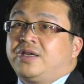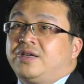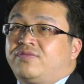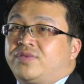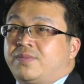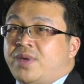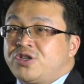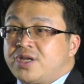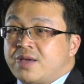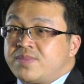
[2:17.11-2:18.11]
If the
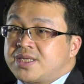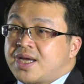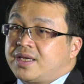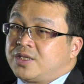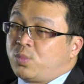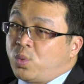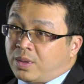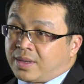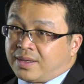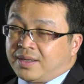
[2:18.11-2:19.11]
patient appetite is
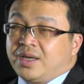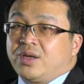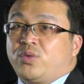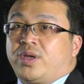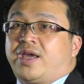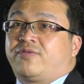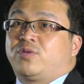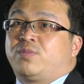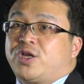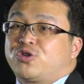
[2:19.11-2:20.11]
poor, we have
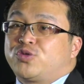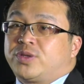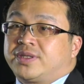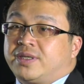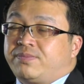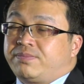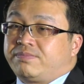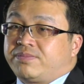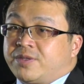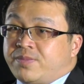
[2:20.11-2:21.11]
to make sure that
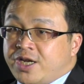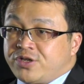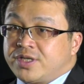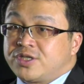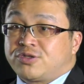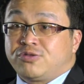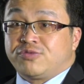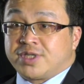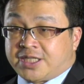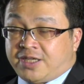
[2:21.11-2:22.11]
the patient still
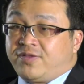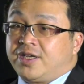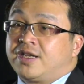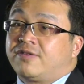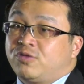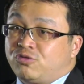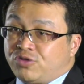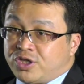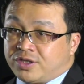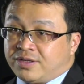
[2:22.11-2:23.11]
receives enough
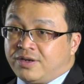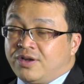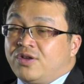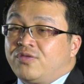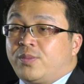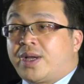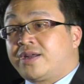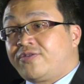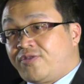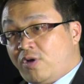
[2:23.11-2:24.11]
nutrition from
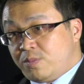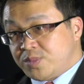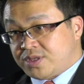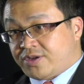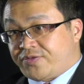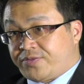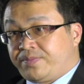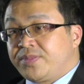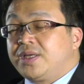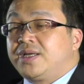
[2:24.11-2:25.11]
other forms of
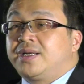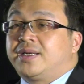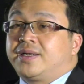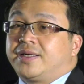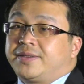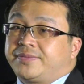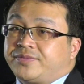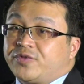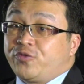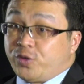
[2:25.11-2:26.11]

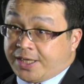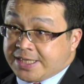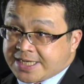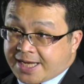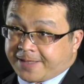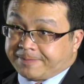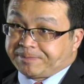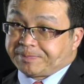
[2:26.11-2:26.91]
food intake.